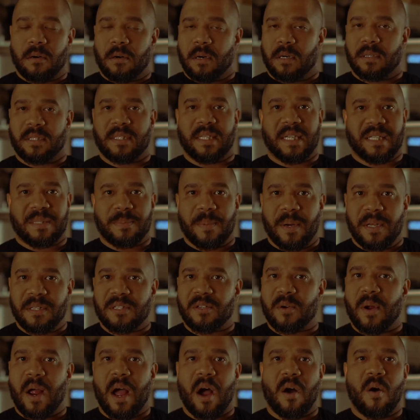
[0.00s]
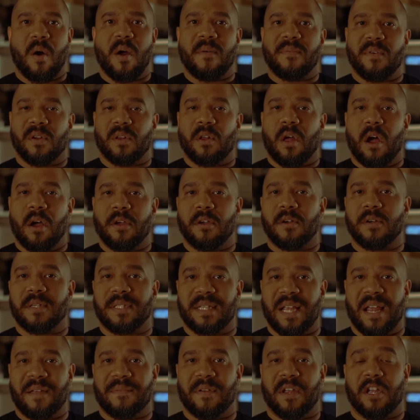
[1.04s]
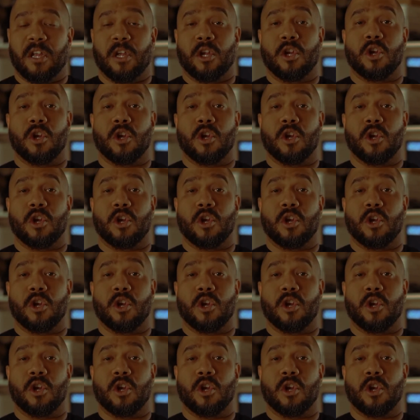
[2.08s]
or 6 months or however long you're saving,